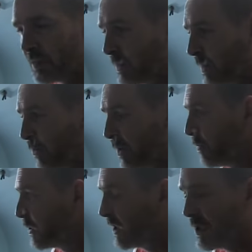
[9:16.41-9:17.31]
to Summary
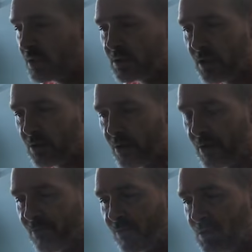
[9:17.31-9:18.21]
Proceedings Act
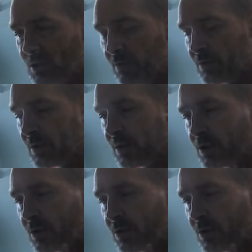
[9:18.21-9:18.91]
1957, Section